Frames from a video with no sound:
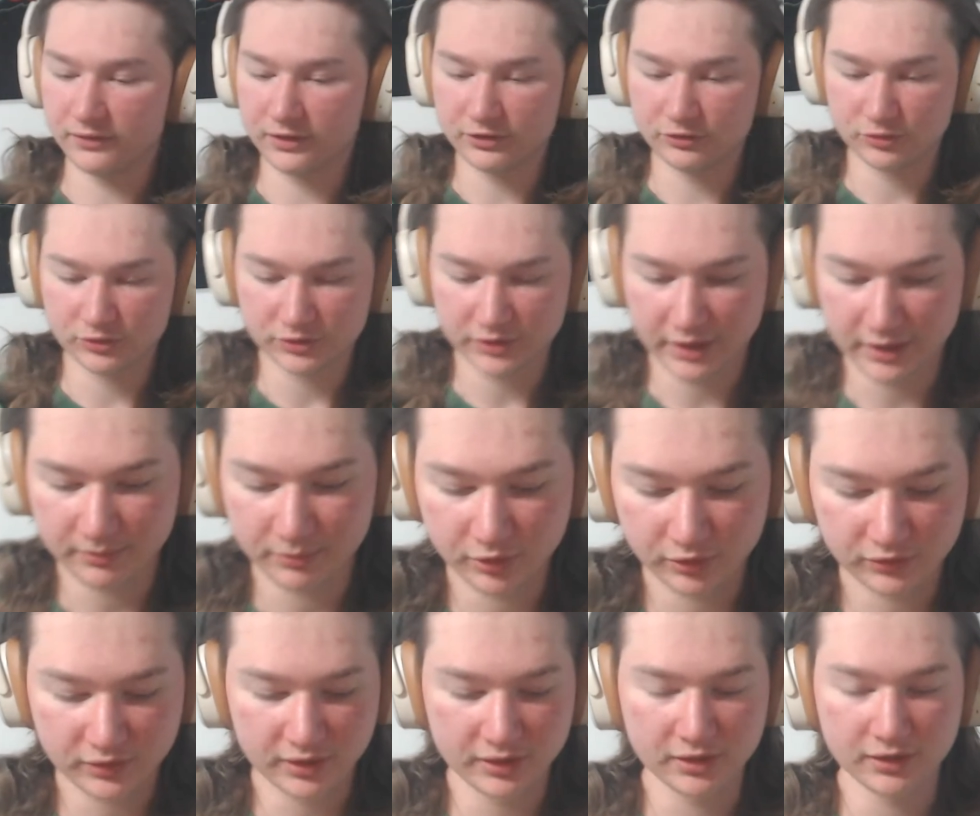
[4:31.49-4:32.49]
This was a
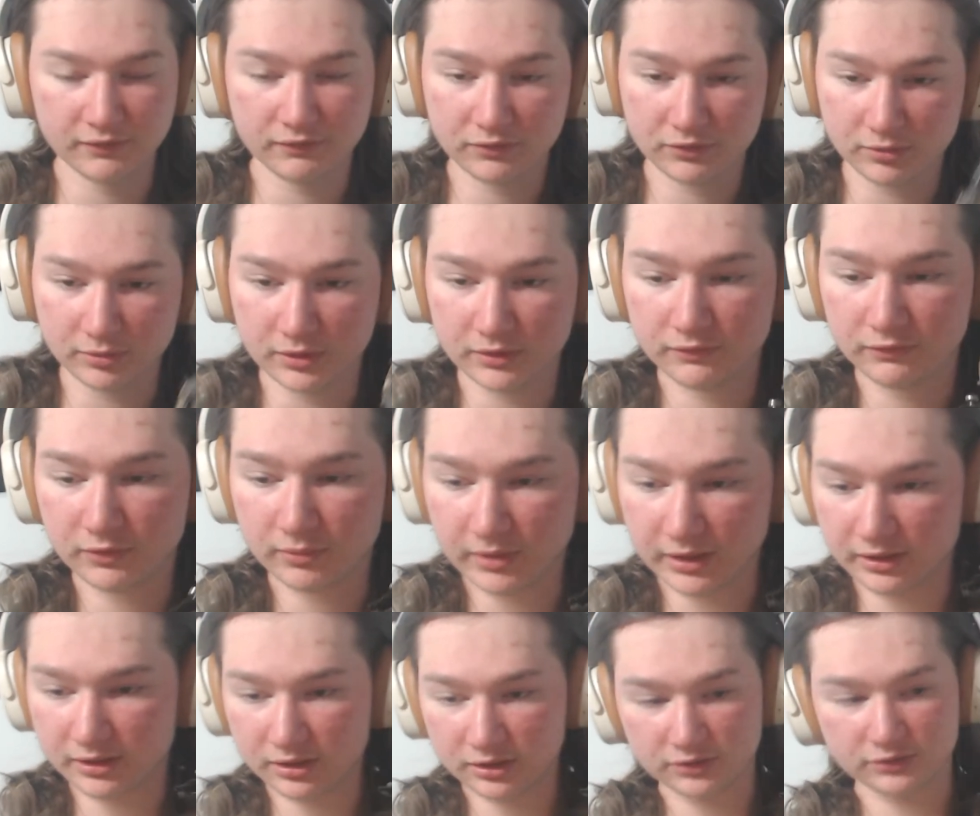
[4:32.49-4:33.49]
birthday gift to me from my
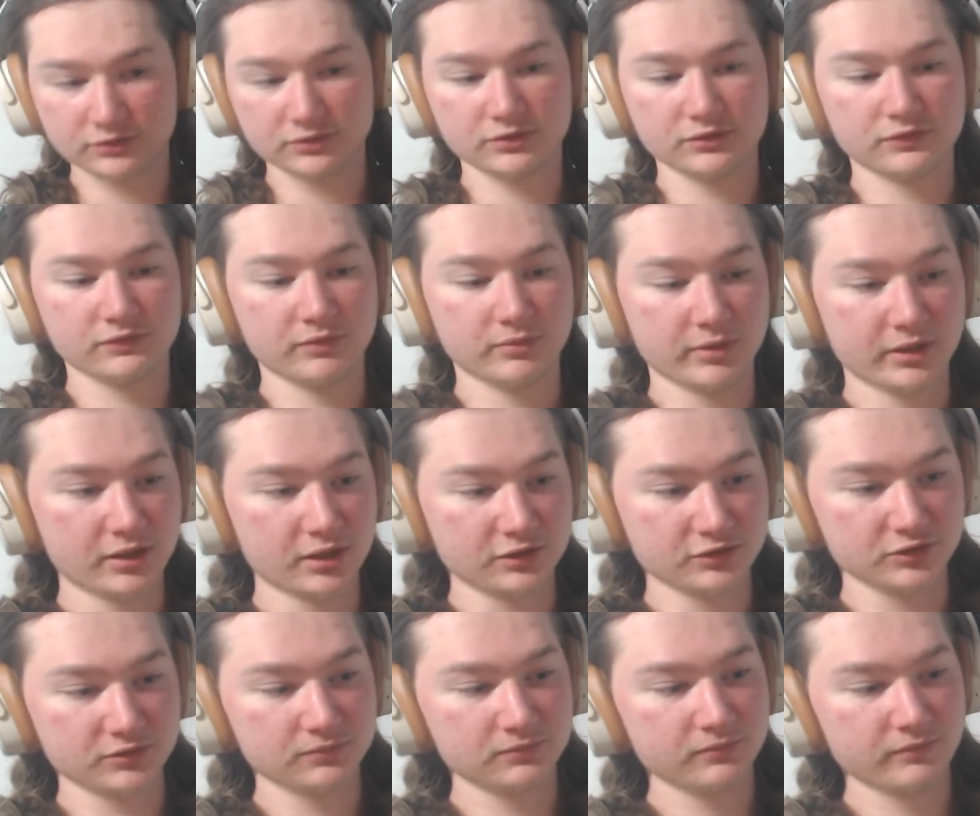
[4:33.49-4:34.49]

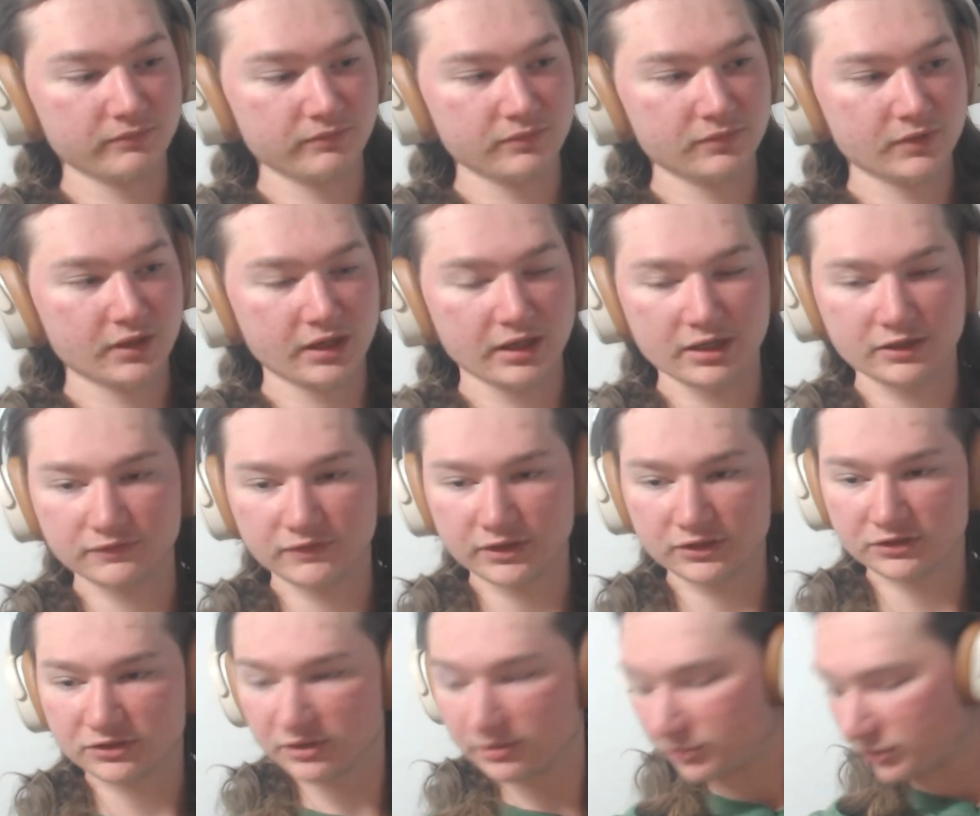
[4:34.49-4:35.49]
cousin. It's very
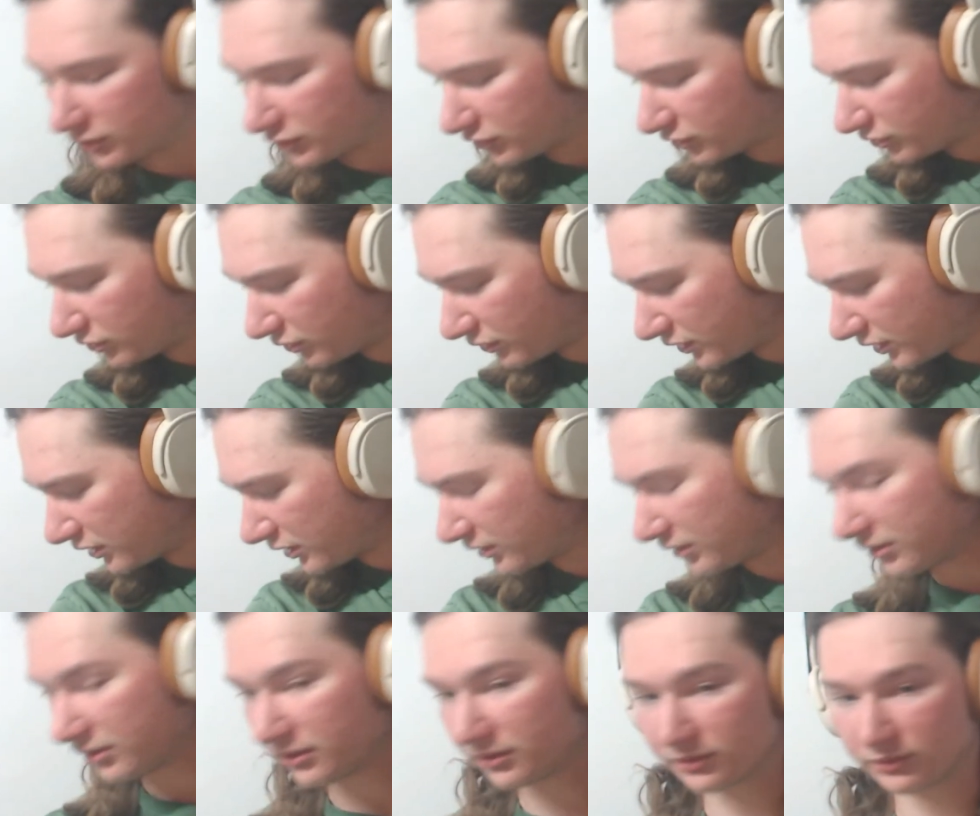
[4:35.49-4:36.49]
similar to
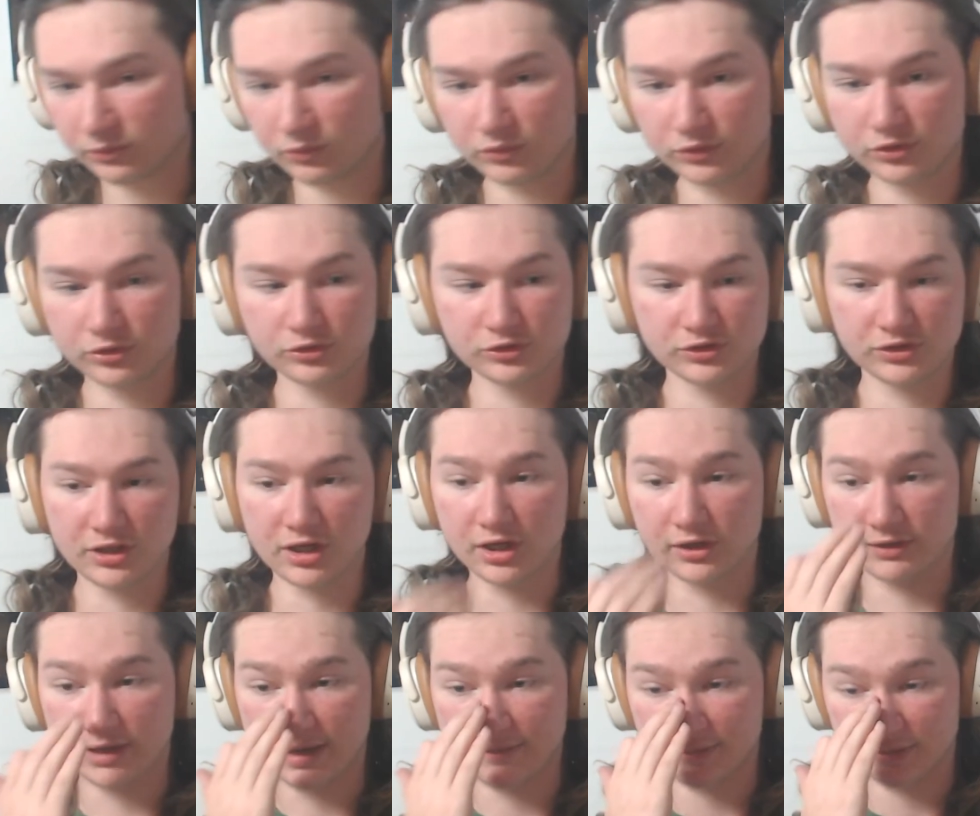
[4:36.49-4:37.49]
the 2C
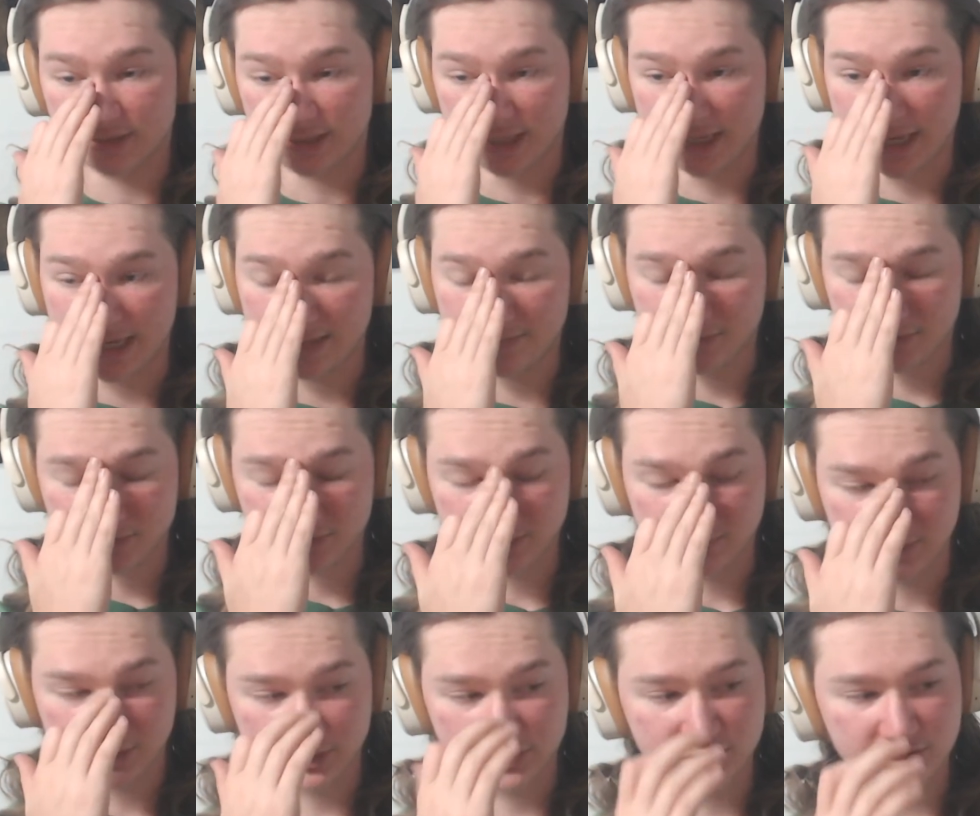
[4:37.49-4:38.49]
Autographic that I have,
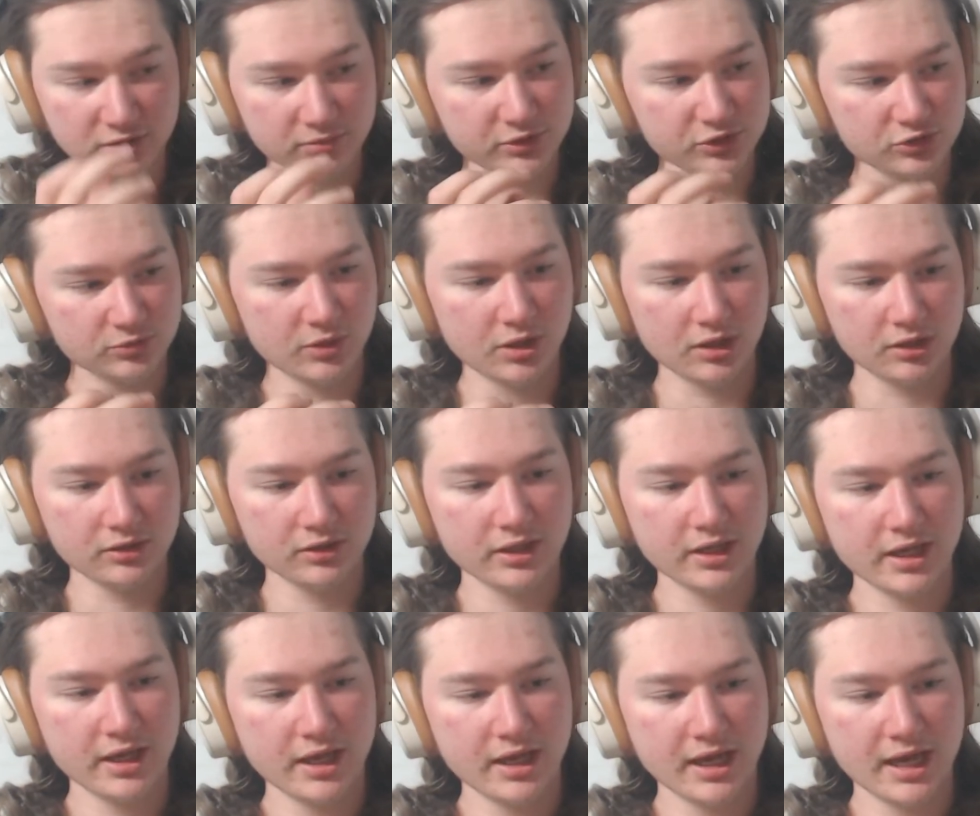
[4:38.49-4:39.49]
except that it's a little bit smaller
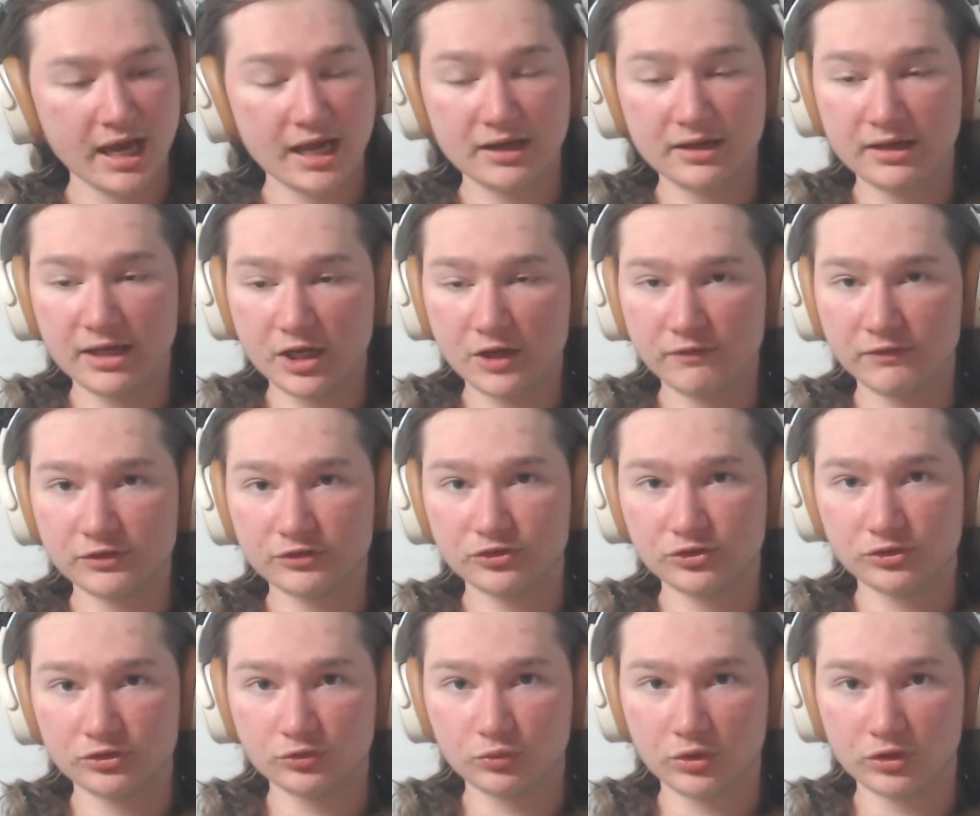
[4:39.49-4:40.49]
and it natively
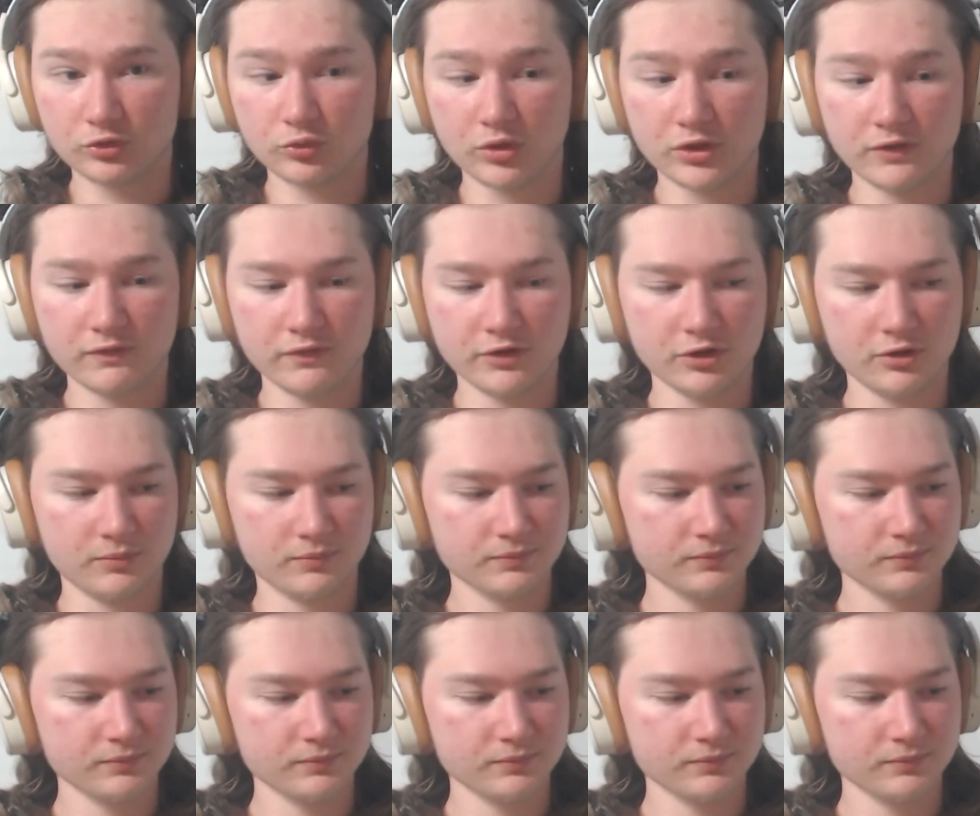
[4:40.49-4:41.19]
shoots 120 film.